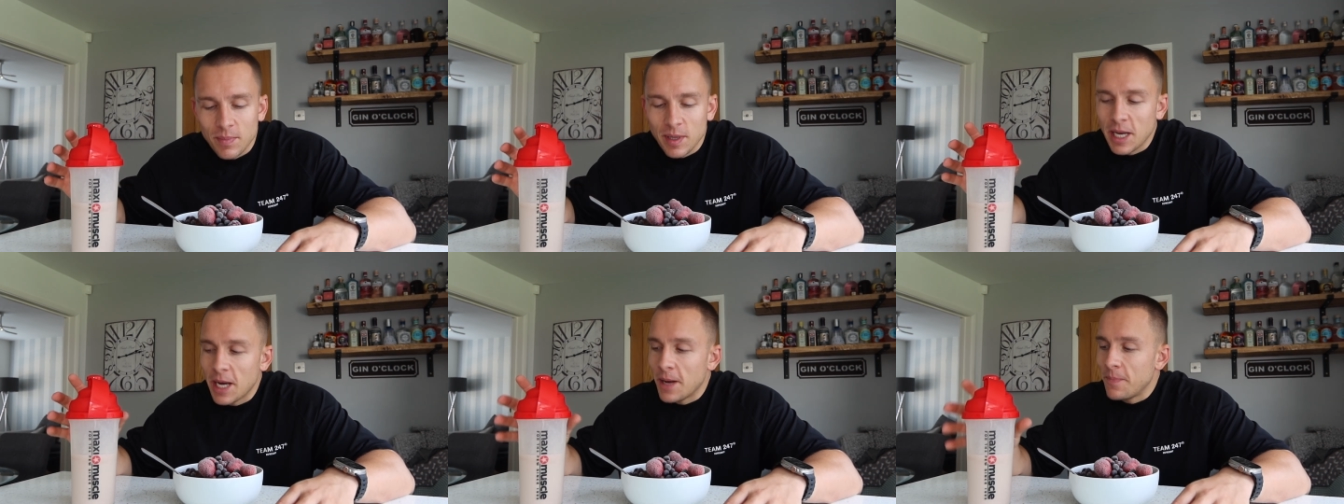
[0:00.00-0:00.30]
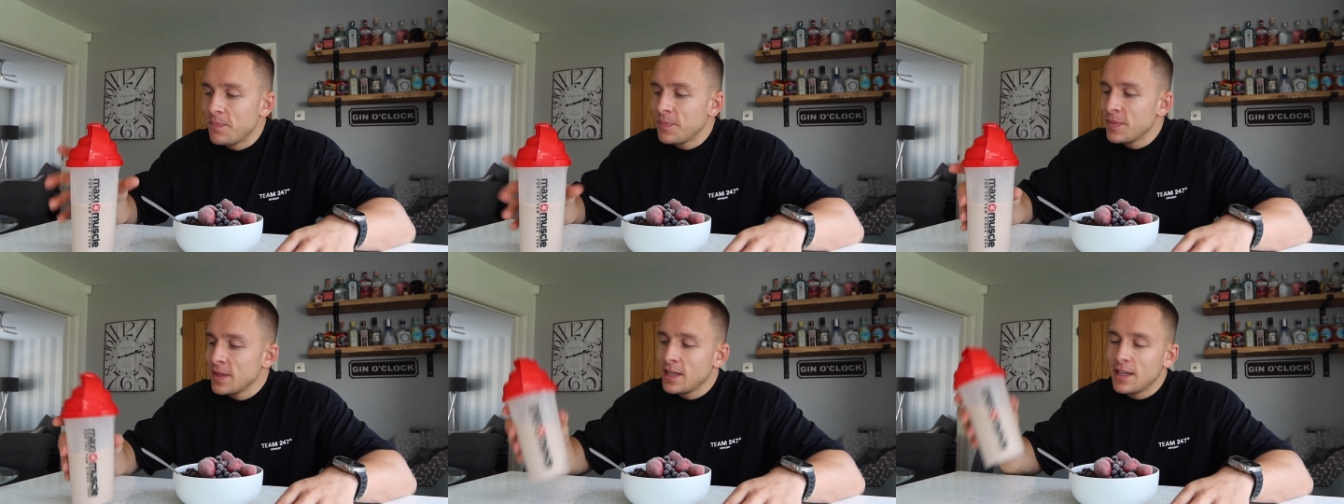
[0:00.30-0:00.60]
But
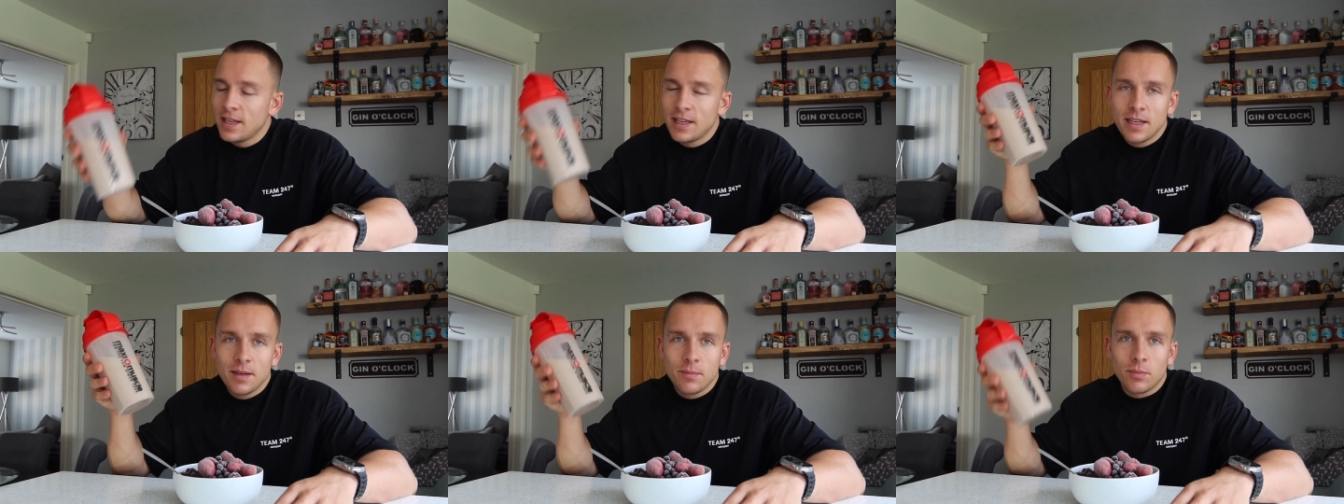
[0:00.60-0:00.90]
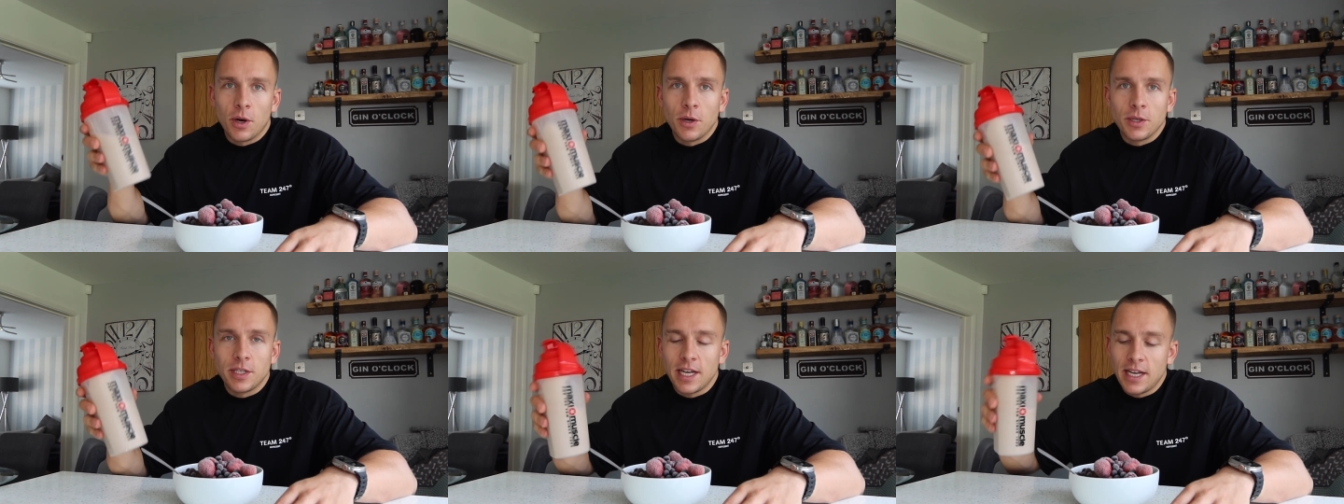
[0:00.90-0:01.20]
yeah,
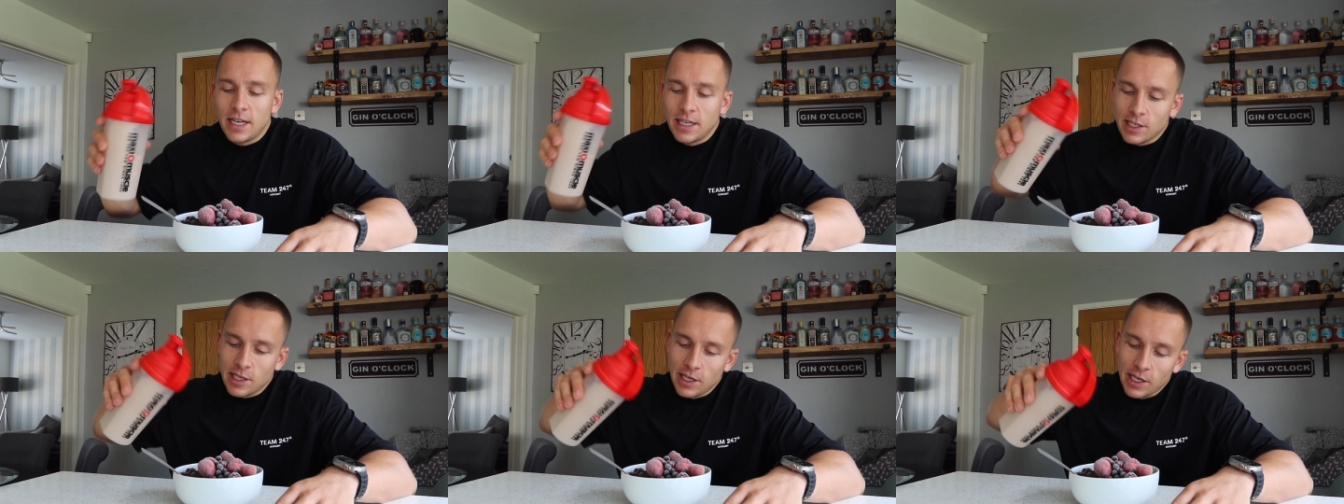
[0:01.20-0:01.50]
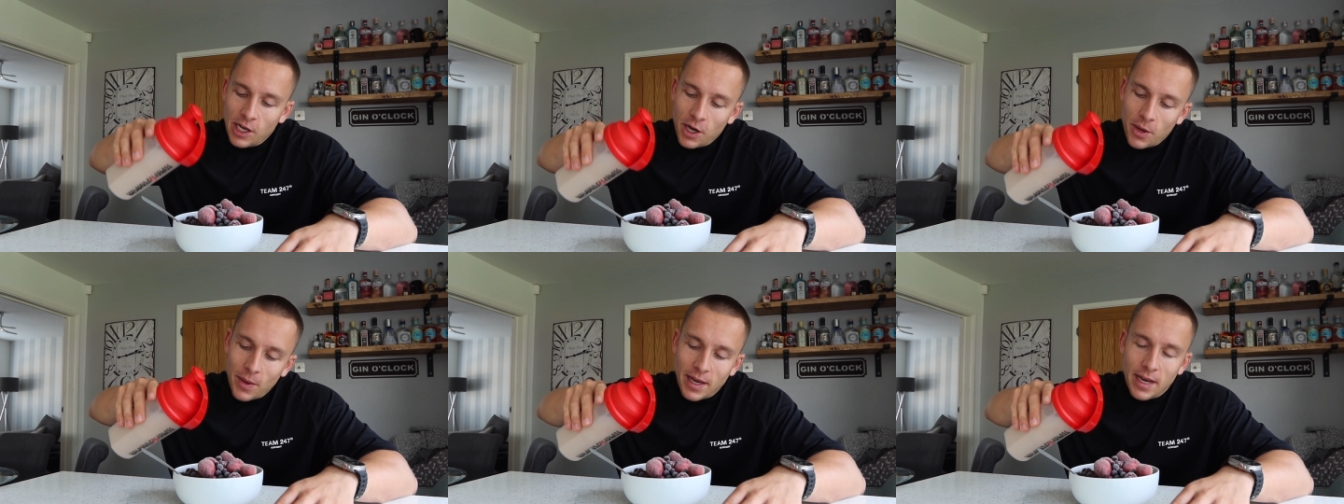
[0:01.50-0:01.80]
protein is
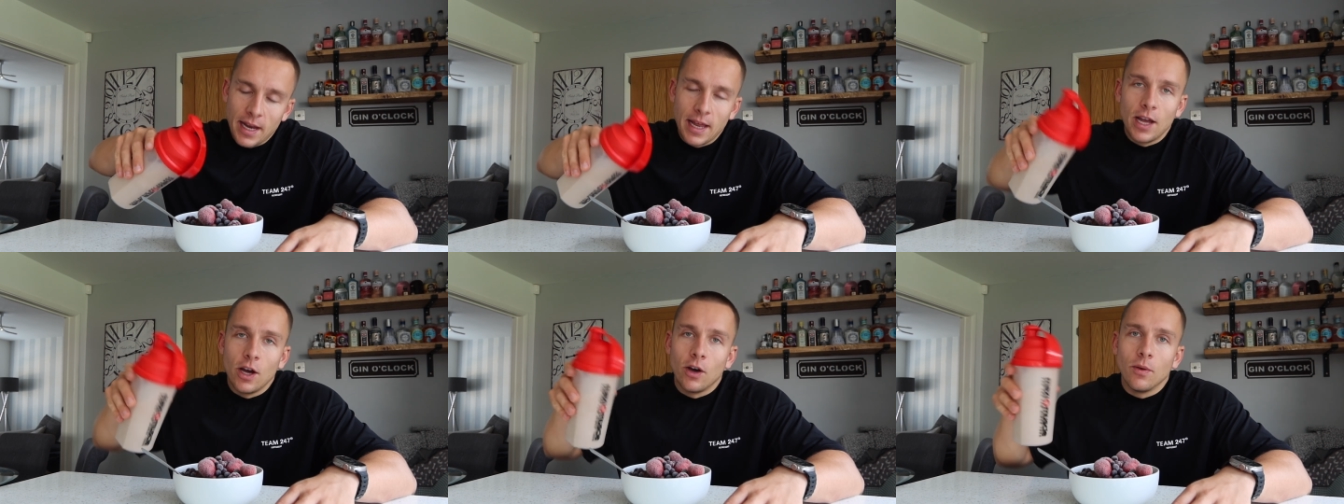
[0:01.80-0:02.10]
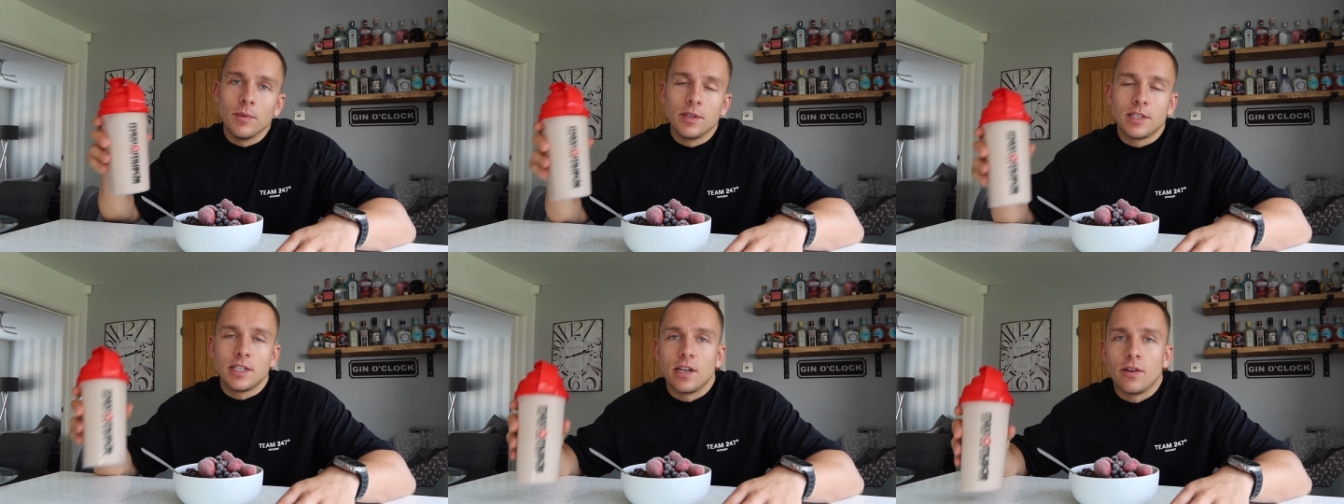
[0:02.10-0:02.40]
going to go in here
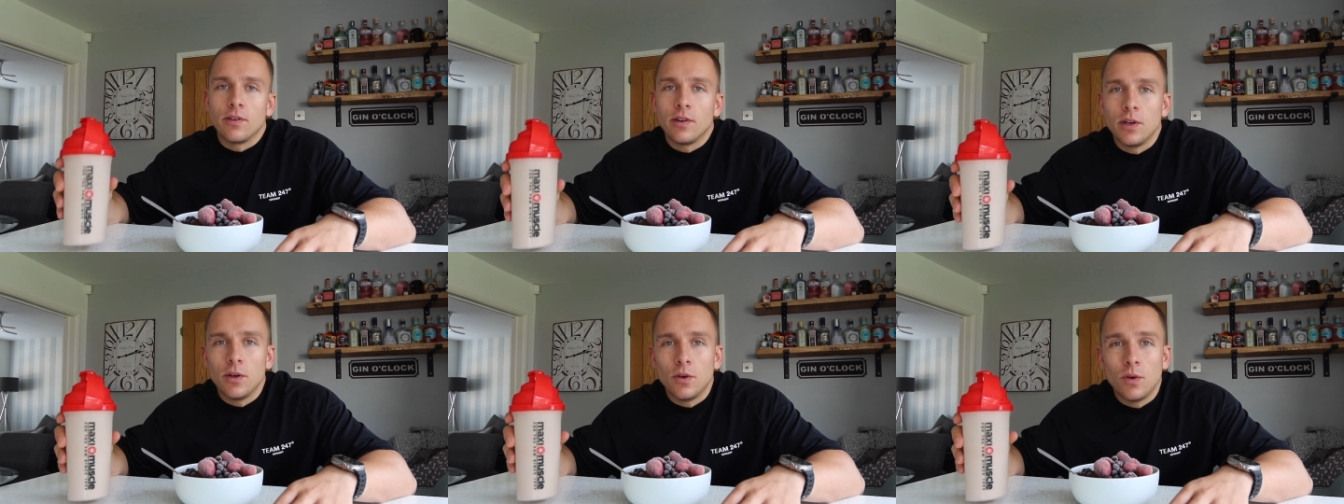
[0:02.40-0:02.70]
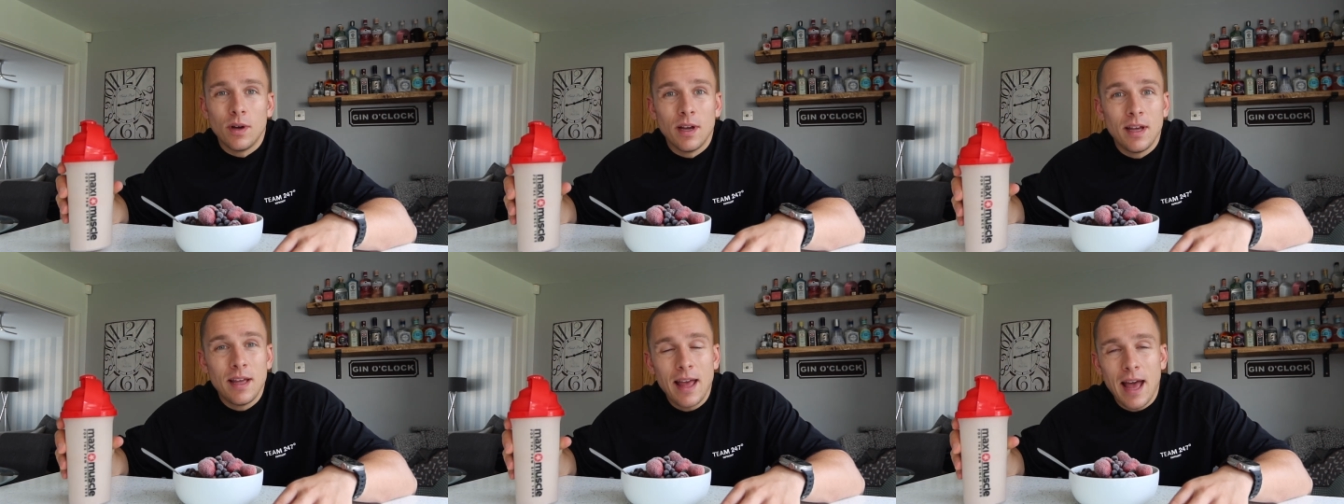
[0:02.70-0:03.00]
on the
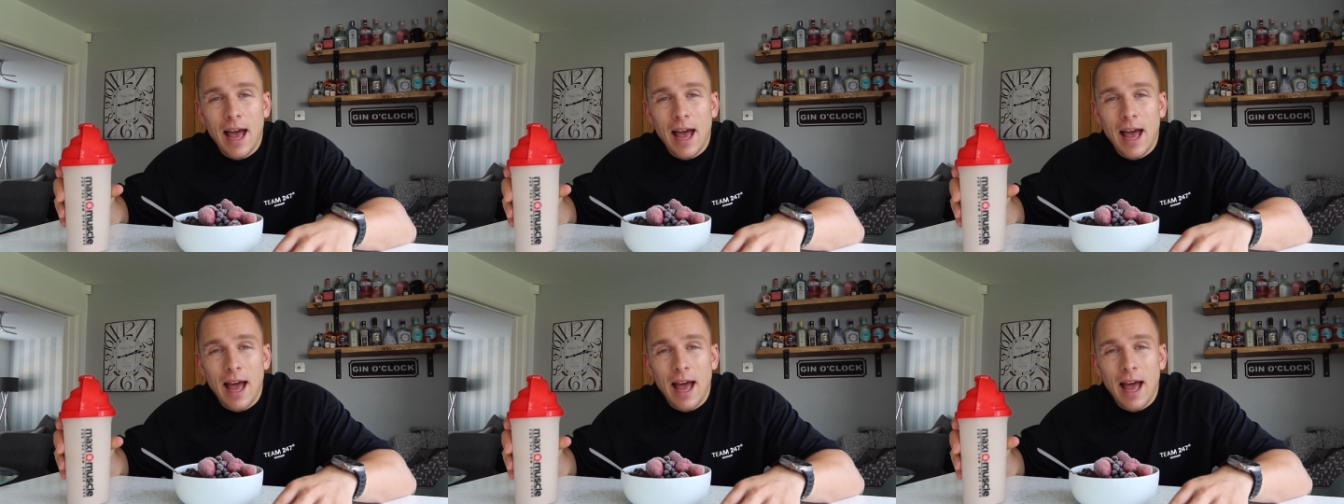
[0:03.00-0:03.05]
cereal.